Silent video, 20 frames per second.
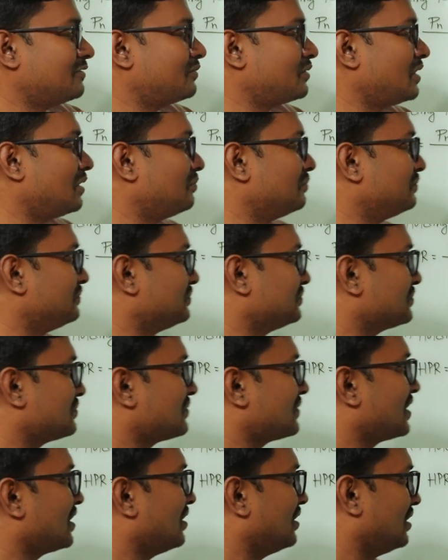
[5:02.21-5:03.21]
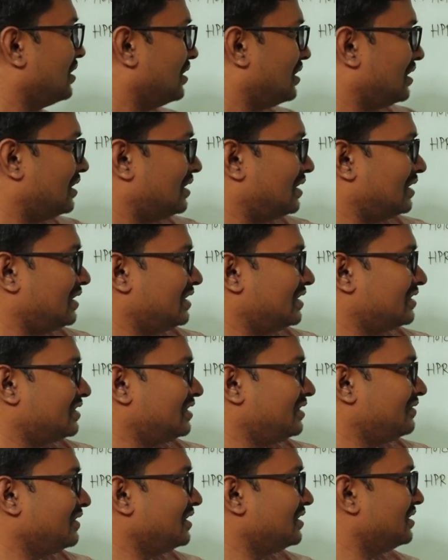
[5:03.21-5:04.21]
from here
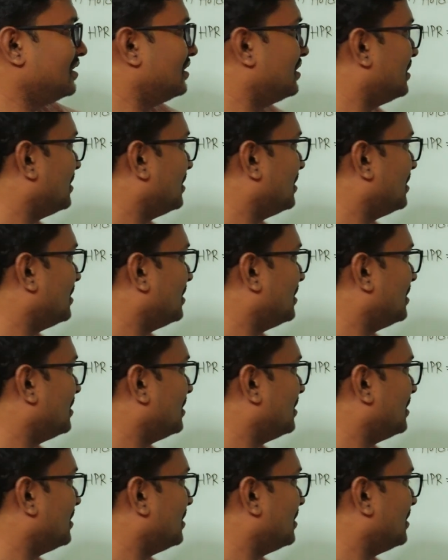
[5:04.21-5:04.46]
given